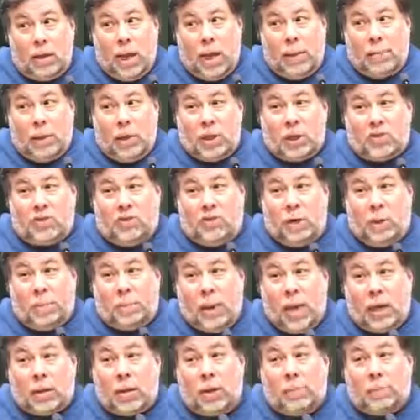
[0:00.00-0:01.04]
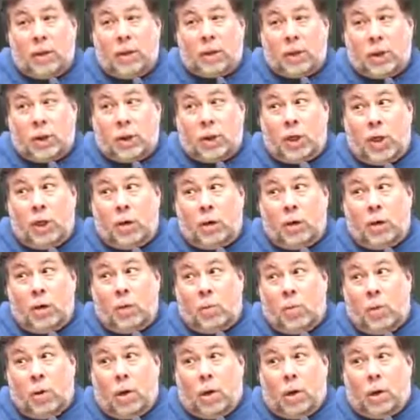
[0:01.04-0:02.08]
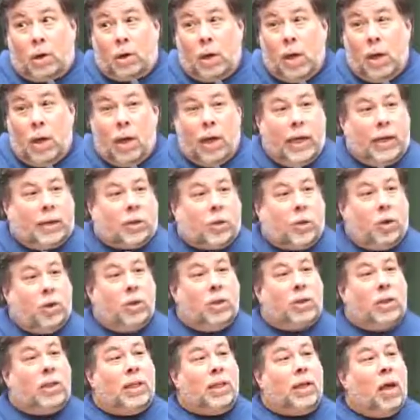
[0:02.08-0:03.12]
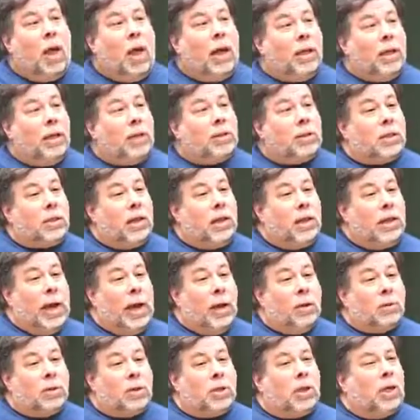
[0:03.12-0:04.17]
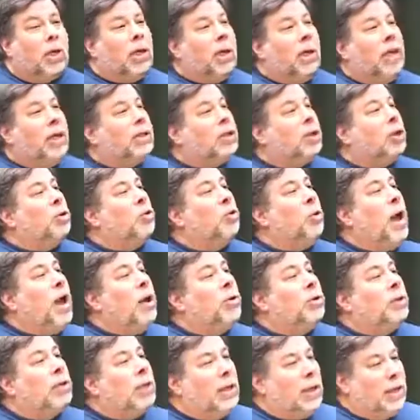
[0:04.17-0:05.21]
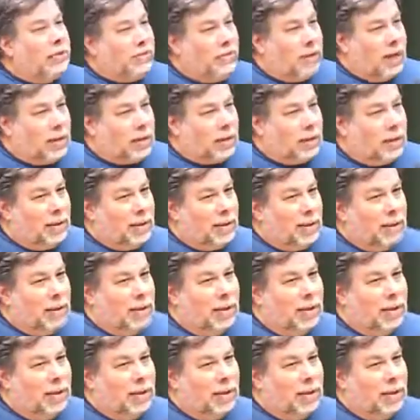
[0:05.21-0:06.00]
And he put his foot back up on the chair and it worked. And he turned to the audience and announced, it's a grounding effect.